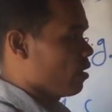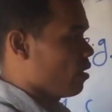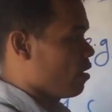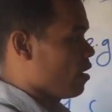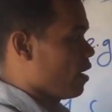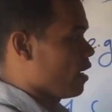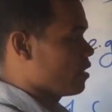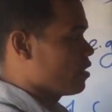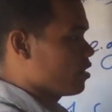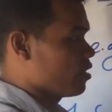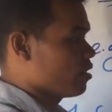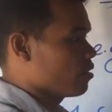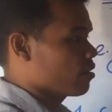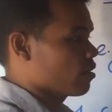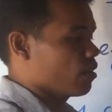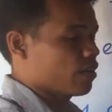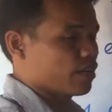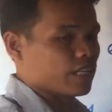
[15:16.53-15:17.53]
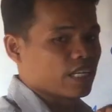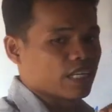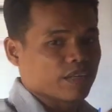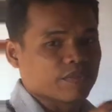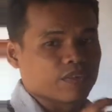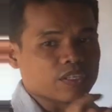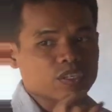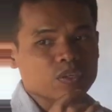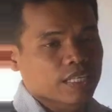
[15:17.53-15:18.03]
clause. Adjective clause
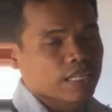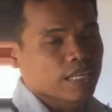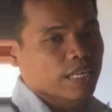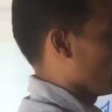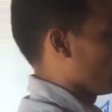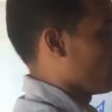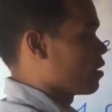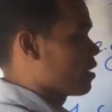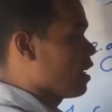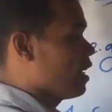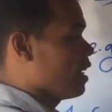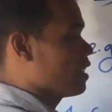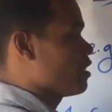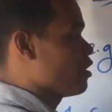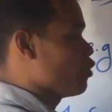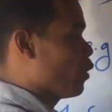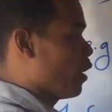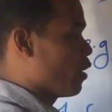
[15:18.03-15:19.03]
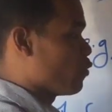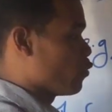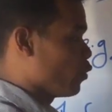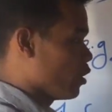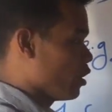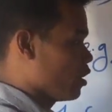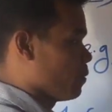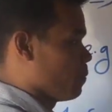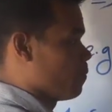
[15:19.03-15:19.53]
here we use or relative
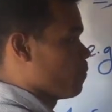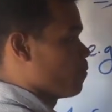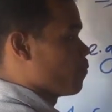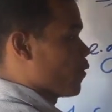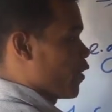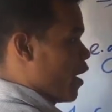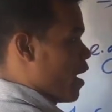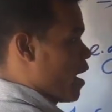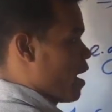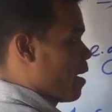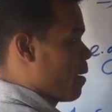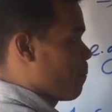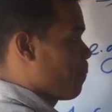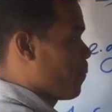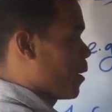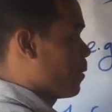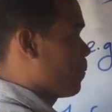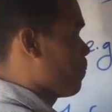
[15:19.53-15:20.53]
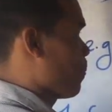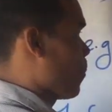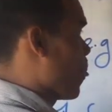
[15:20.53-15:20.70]
adverb where, but